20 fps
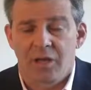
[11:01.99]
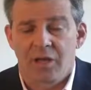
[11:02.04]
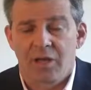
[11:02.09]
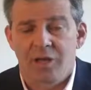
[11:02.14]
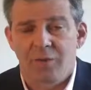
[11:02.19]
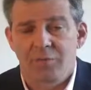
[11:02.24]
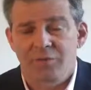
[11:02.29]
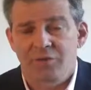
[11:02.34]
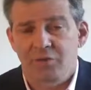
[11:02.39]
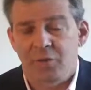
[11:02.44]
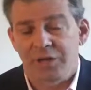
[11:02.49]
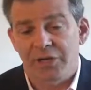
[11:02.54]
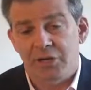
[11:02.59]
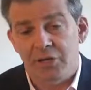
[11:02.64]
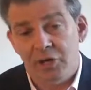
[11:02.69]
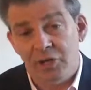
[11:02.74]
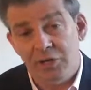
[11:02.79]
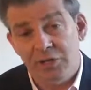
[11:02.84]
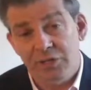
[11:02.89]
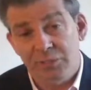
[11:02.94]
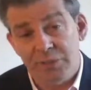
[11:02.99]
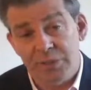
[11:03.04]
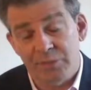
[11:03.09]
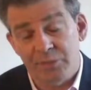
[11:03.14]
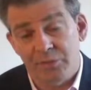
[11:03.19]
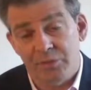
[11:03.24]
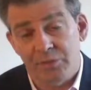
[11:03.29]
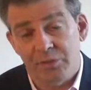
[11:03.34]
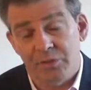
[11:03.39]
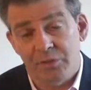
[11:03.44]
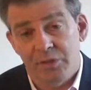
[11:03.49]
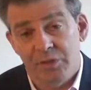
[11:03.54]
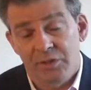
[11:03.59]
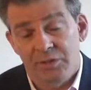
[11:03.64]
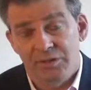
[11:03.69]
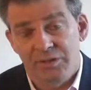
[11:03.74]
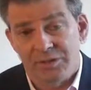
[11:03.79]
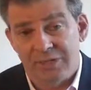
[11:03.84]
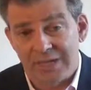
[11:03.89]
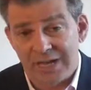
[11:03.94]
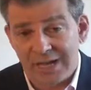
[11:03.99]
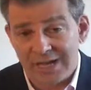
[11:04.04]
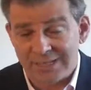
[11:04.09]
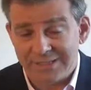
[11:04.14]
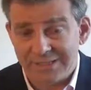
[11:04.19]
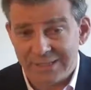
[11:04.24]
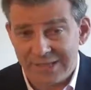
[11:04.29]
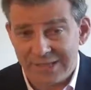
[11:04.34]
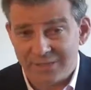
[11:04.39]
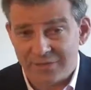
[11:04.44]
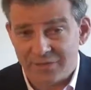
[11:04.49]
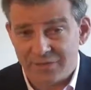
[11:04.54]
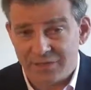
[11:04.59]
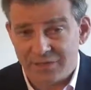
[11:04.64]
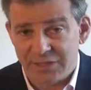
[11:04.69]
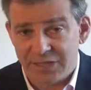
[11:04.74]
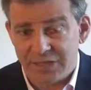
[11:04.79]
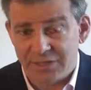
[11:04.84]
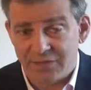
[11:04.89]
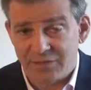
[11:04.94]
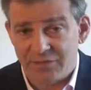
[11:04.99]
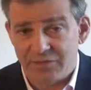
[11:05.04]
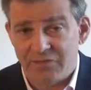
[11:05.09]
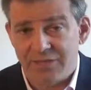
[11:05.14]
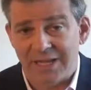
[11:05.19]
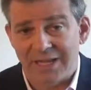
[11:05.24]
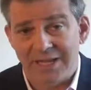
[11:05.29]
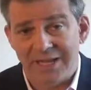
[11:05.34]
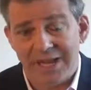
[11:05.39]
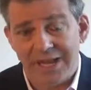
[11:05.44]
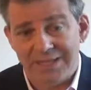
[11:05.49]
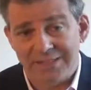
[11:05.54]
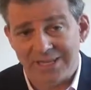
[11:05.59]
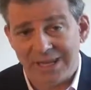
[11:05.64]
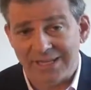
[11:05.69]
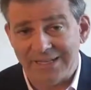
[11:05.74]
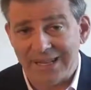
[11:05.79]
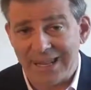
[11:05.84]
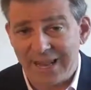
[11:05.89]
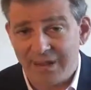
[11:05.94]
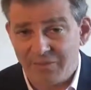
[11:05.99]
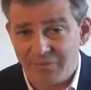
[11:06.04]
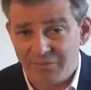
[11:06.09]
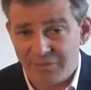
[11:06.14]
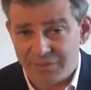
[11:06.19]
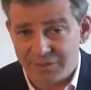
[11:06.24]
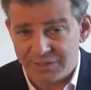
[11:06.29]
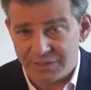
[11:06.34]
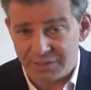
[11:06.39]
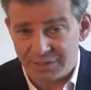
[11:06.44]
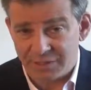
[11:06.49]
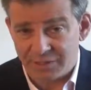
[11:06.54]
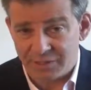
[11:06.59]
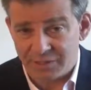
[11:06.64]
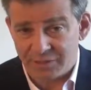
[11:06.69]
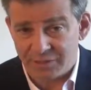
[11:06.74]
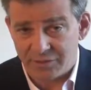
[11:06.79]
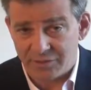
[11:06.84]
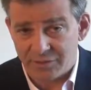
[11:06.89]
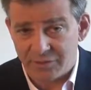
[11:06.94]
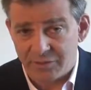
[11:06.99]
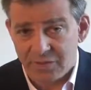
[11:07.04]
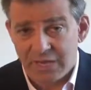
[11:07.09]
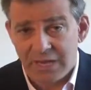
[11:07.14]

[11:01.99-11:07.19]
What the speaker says: So I encourage people to contact their senators and contact every senator